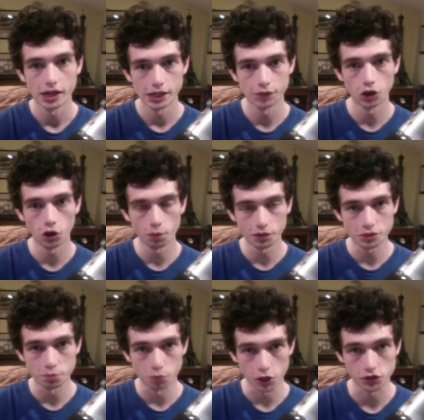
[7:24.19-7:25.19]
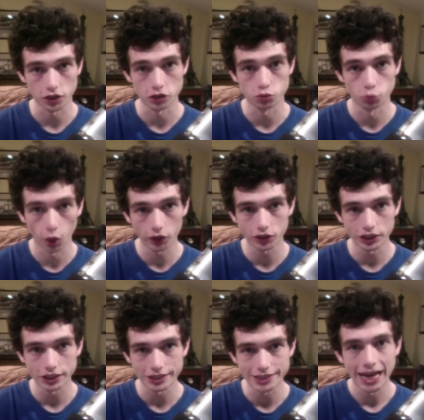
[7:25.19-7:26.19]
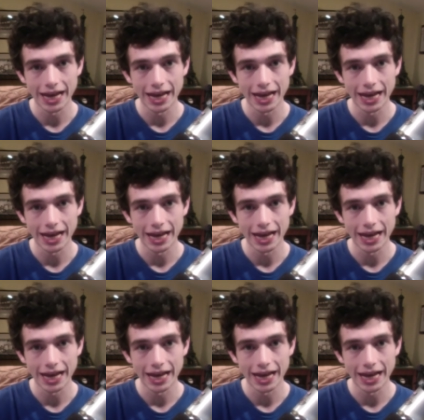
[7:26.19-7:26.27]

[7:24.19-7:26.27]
even though it means much less royalties.